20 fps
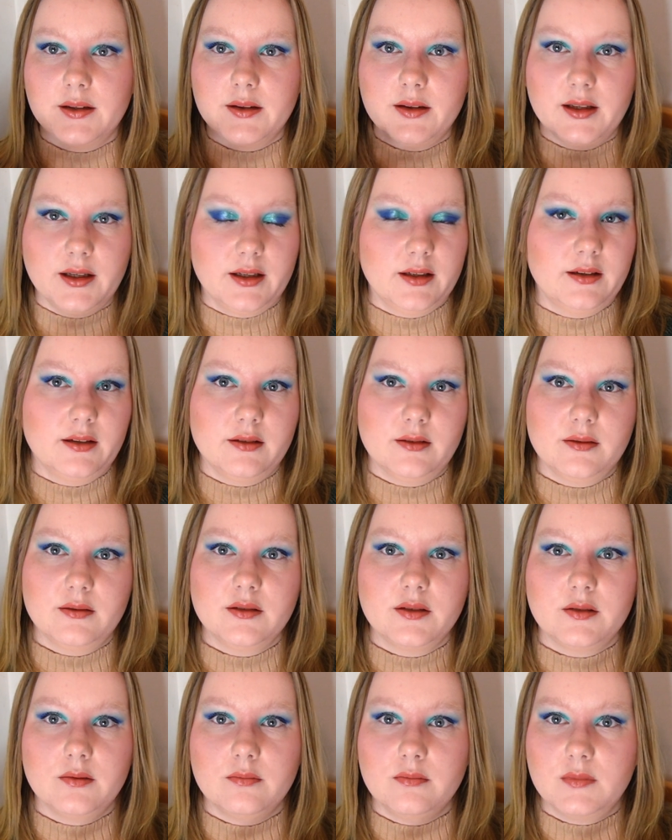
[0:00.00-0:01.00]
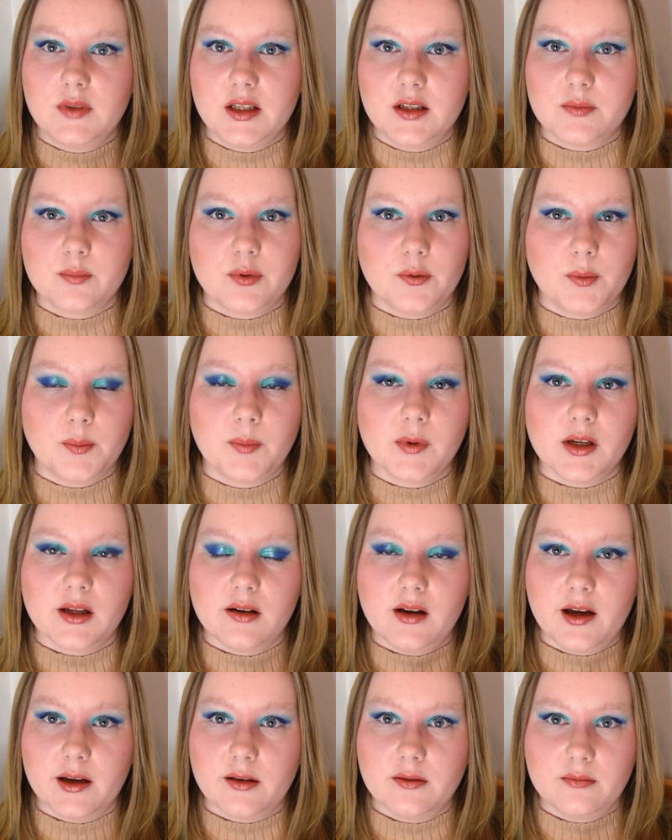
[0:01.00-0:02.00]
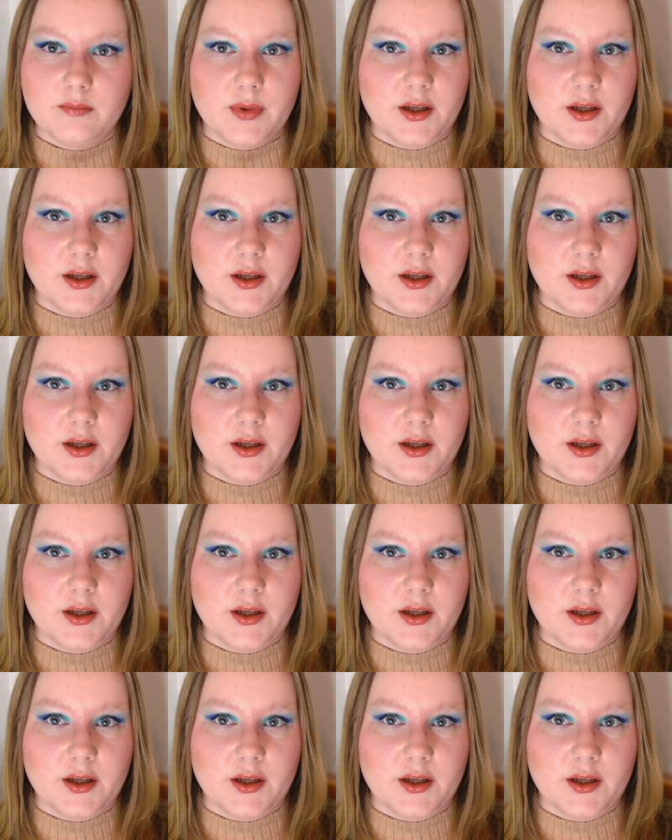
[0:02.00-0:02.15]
then this probably, like,